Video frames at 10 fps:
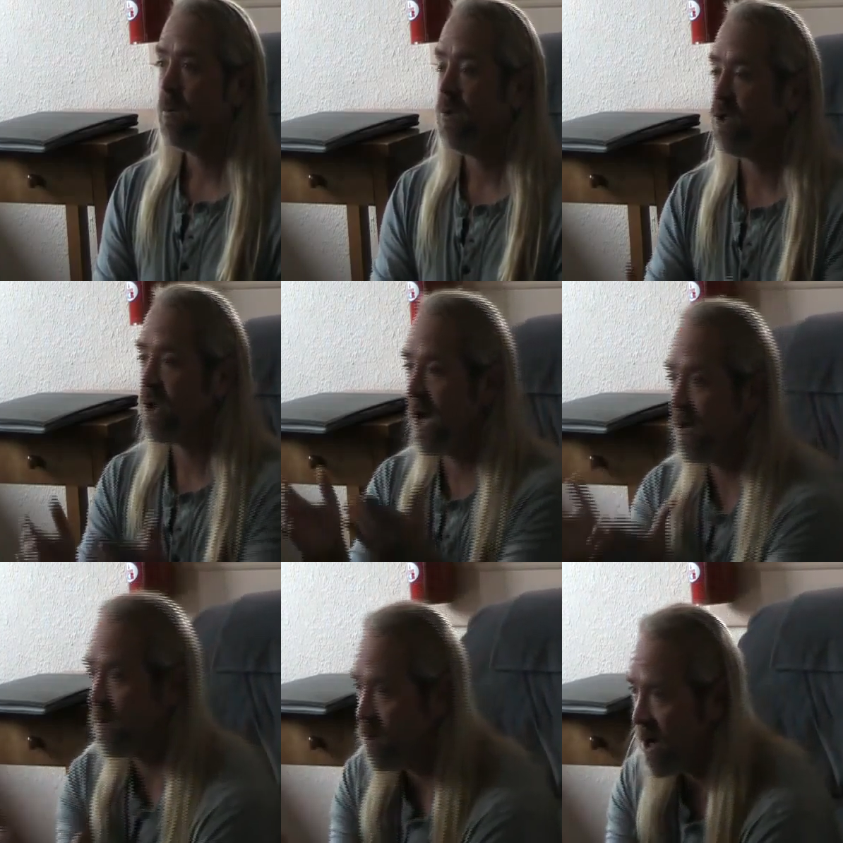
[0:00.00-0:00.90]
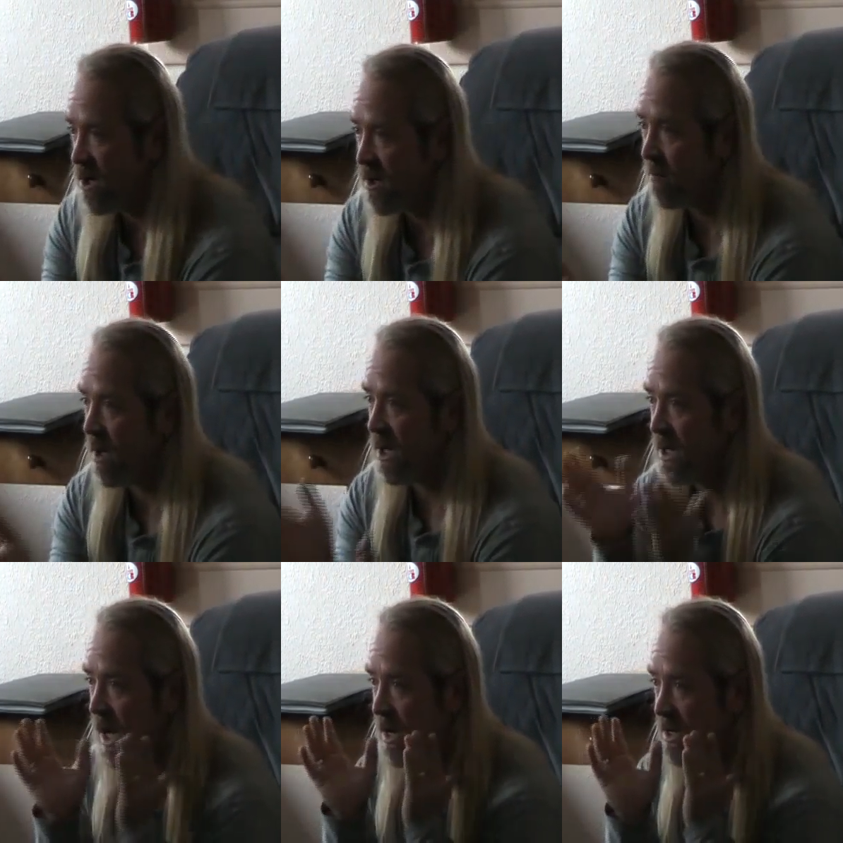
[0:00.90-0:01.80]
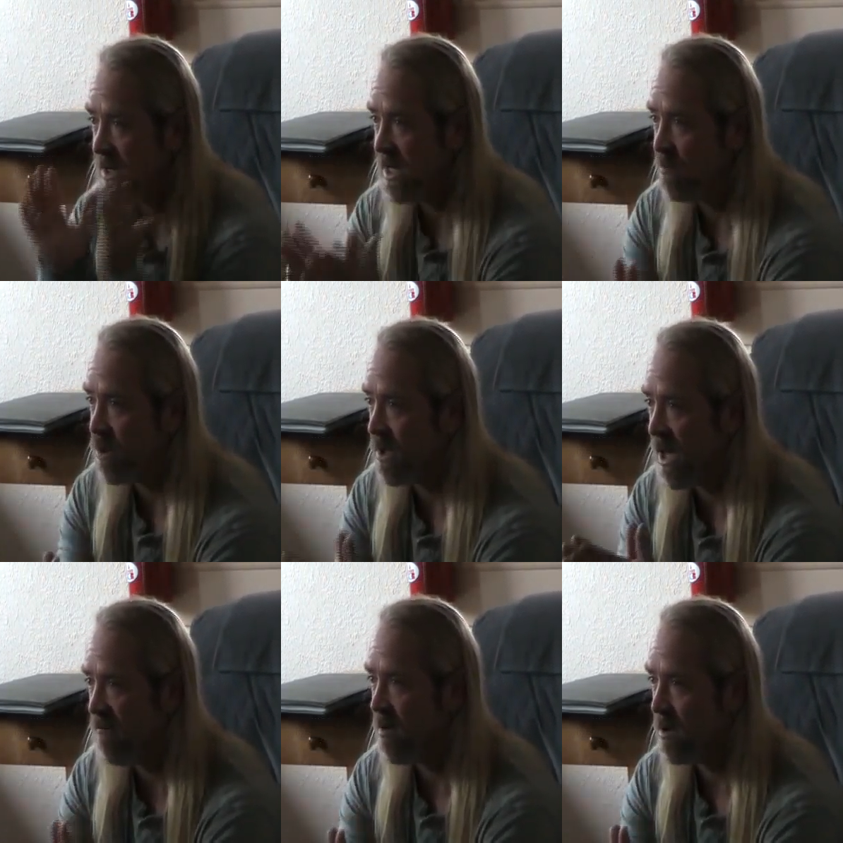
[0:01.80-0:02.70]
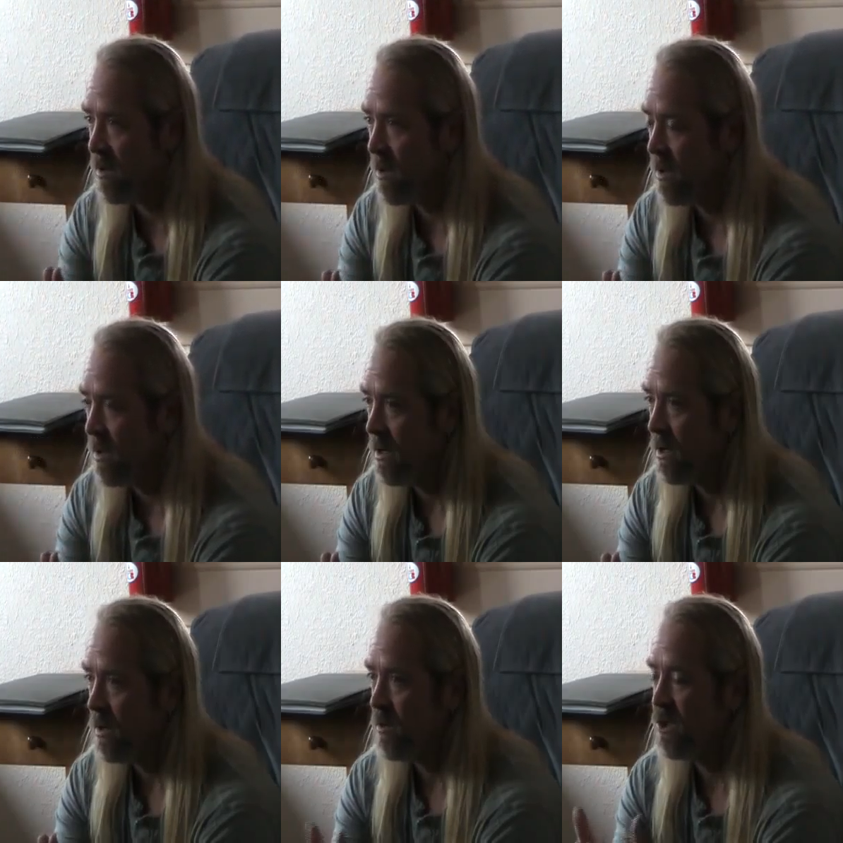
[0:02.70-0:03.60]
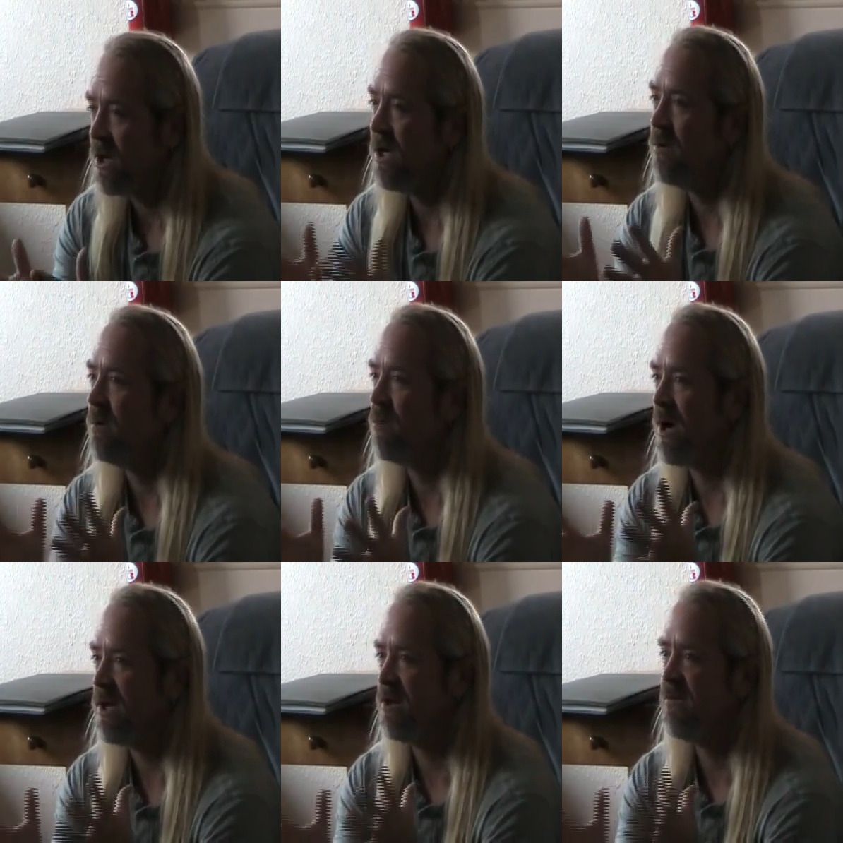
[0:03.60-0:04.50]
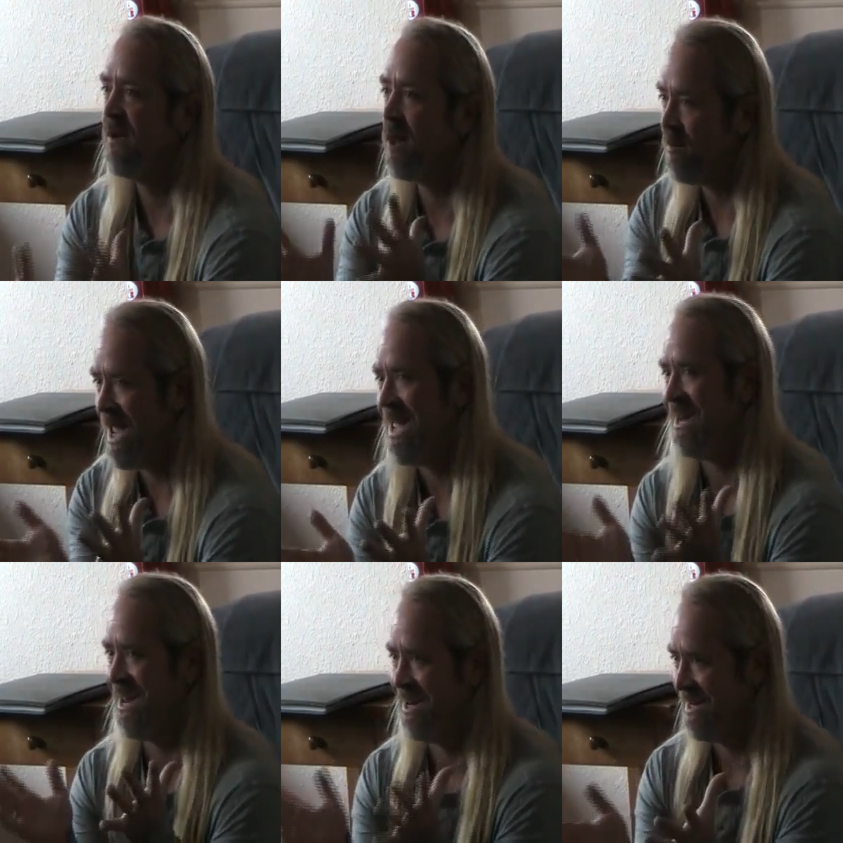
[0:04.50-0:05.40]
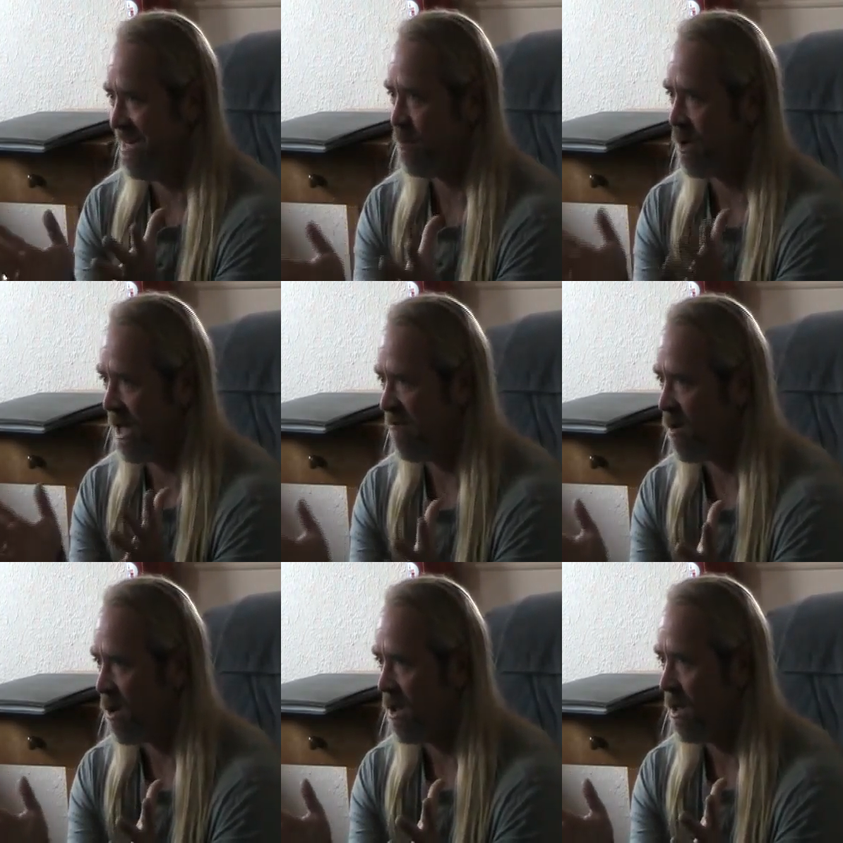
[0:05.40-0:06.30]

When you're trying to embrace somebody on a deeper level, you're trying to embrace your fellow man at a deeper level,